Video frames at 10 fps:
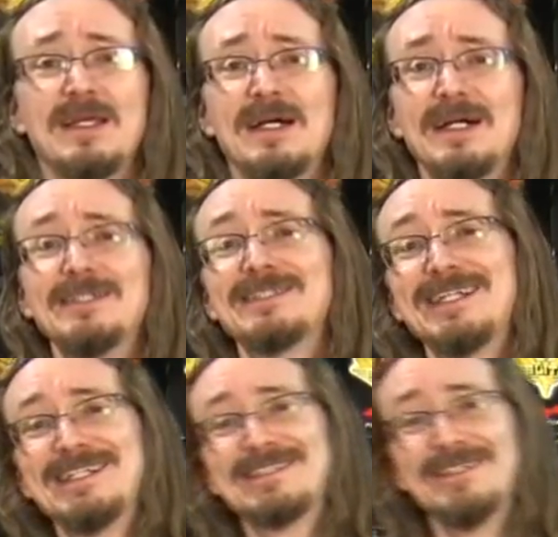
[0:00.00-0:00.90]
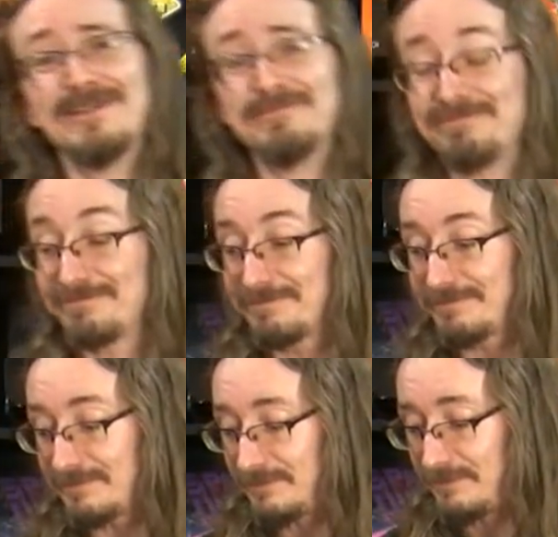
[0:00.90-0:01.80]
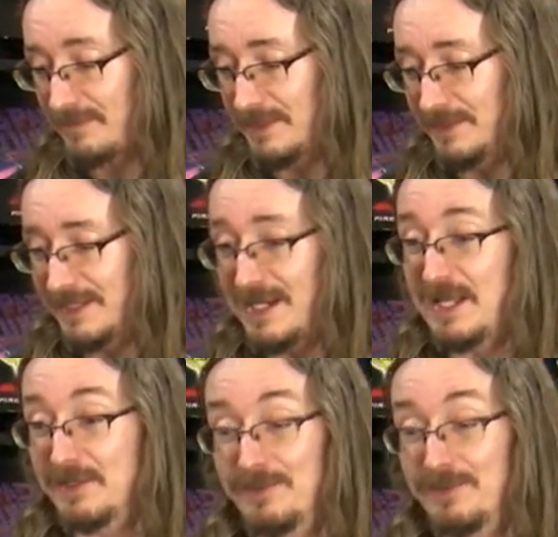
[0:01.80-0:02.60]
Uh, just taste the you know, kind of like a